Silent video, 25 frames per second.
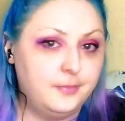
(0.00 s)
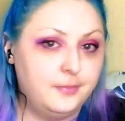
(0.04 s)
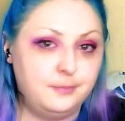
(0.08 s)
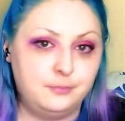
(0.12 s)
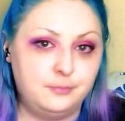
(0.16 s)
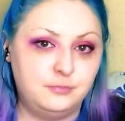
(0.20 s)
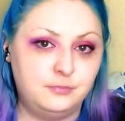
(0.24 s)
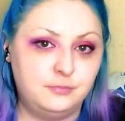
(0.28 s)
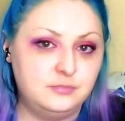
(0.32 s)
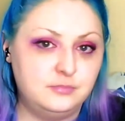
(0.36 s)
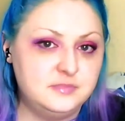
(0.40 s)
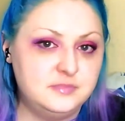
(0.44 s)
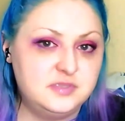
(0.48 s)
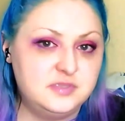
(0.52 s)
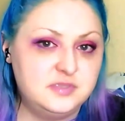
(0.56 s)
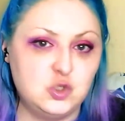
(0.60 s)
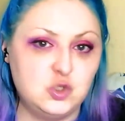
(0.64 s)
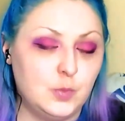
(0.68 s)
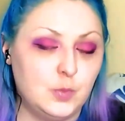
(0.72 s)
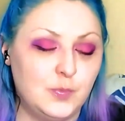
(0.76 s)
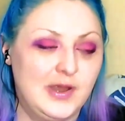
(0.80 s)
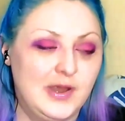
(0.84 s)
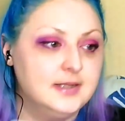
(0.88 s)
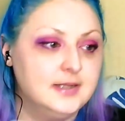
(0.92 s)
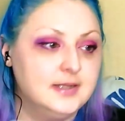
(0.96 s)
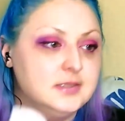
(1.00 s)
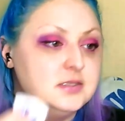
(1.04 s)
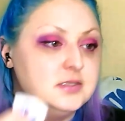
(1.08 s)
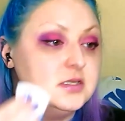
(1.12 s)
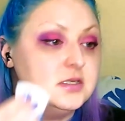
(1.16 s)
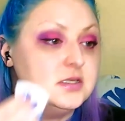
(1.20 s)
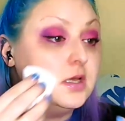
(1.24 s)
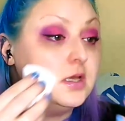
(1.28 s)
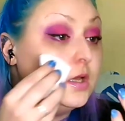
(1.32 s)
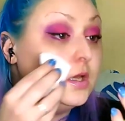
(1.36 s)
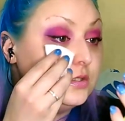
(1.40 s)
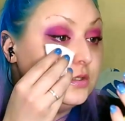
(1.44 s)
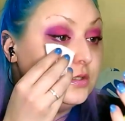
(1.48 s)
store brand, and
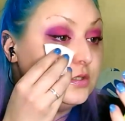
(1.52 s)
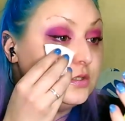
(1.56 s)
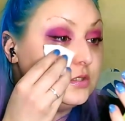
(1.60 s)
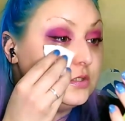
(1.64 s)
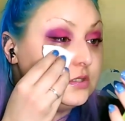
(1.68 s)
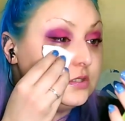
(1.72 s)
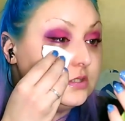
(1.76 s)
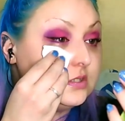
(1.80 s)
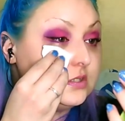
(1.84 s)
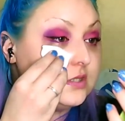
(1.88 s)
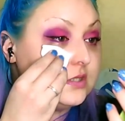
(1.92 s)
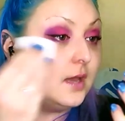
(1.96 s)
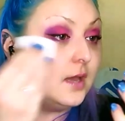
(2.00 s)
just dab